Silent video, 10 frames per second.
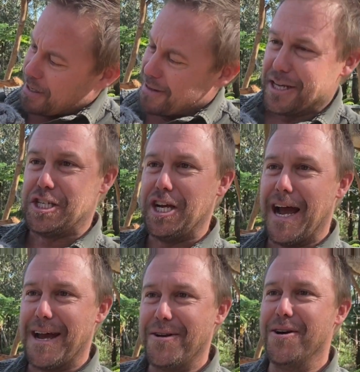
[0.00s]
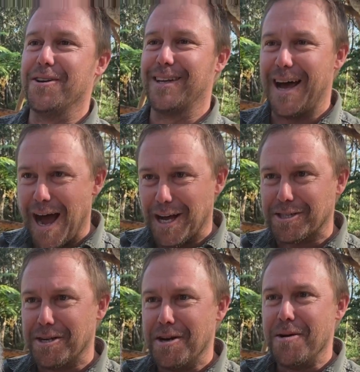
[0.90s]
that she had her
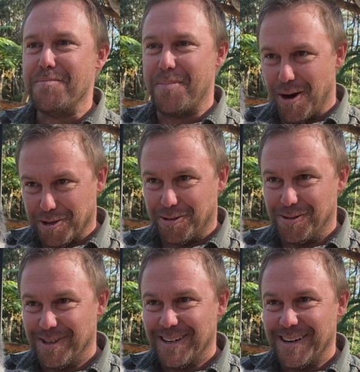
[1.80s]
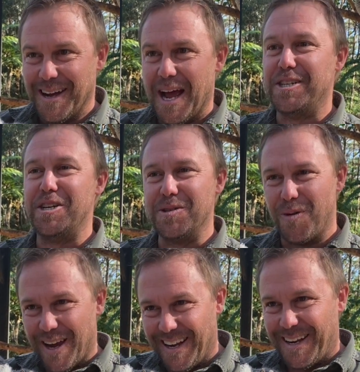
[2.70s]
last bottle and she's
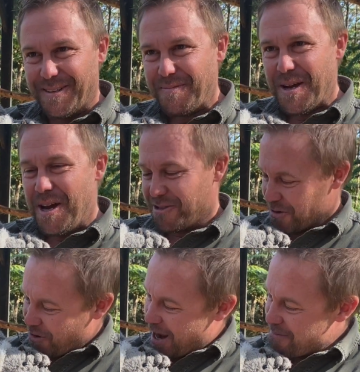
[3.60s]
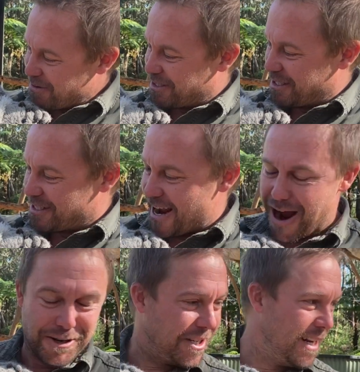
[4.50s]
weaning. So what happens is
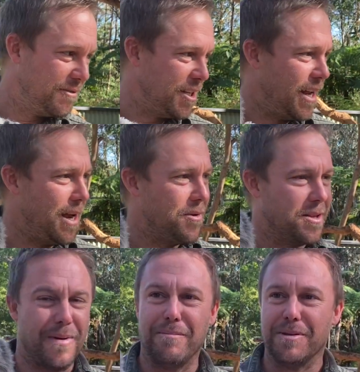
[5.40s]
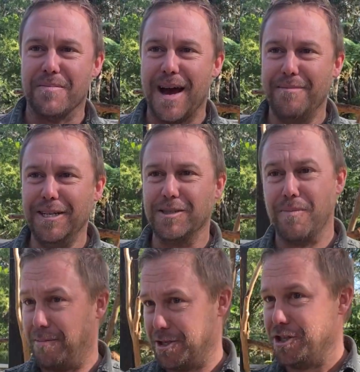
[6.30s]
now she lives in here with the mums and babies,
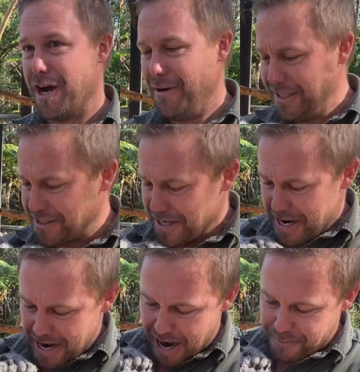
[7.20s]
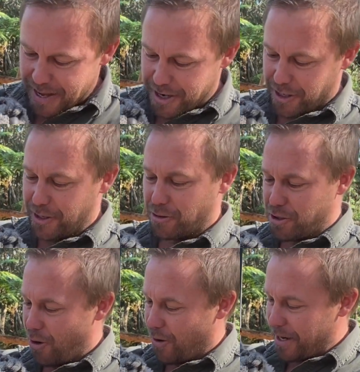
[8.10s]
mums and joeys, and her little
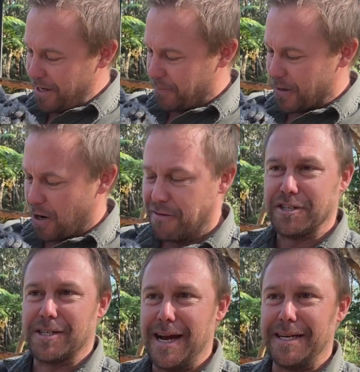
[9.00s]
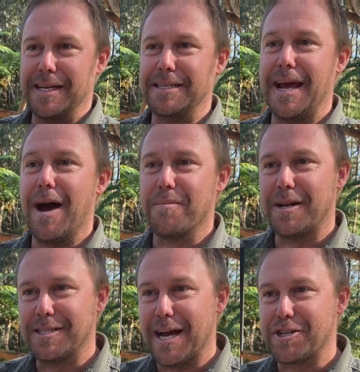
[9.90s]
toy, I've just taken it down,
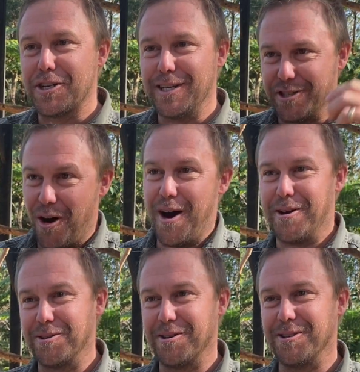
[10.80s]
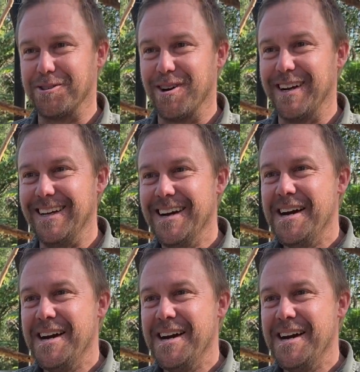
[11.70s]
but it's actually tied onto the tree.